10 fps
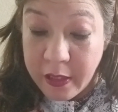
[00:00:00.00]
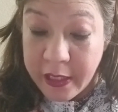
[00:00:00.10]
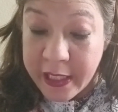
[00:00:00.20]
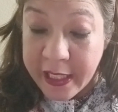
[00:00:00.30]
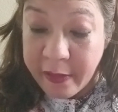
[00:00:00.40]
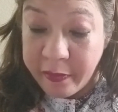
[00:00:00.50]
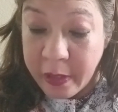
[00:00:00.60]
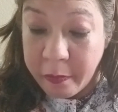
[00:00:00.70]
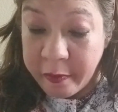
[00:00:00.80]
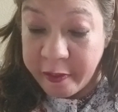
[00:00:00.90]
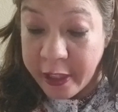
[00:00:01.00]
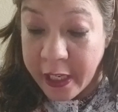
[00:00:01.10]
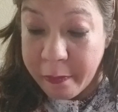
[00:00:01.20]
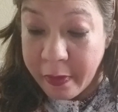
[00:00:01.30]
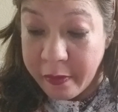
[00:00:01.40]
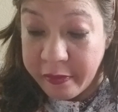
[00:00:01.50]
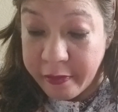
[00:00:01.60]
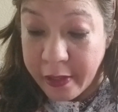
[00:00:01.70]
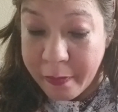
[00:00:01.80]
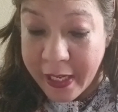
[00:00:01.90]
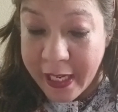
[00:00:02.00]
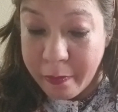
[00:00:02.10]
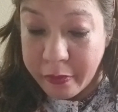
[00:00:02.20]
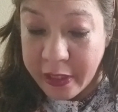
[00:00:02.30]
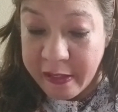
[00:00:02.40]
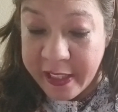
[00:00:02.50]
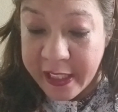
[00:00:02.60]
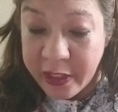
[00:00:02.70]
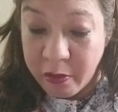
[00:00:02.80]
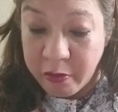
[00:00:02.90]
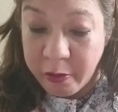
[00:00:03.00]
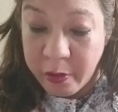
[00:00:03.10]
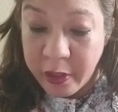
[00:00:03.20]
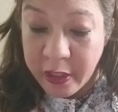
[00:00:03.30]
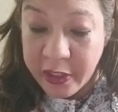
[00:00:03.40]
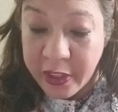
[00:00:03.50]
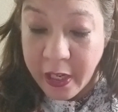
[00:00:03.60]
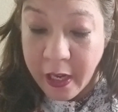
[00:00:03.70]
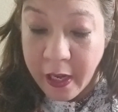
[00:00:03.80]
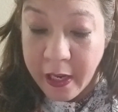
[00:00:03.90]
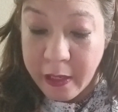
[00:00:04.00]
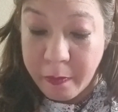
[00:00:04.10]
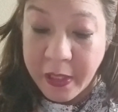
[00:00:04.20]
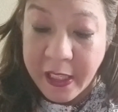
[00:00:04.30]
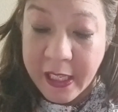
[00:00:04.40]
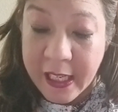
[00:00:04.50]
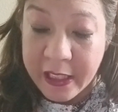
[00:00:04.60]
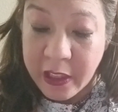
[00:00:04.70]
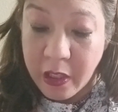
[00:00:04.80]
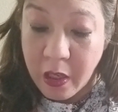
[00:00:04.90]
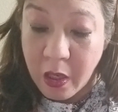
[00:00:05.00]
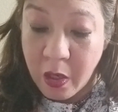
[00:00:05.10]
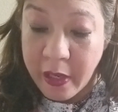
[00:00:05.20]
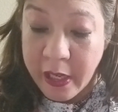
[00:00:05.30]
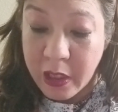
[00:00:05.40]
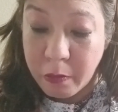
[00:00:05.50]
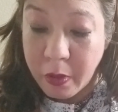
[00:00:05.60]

This is a flip-flop from a previous Reuters IPSOS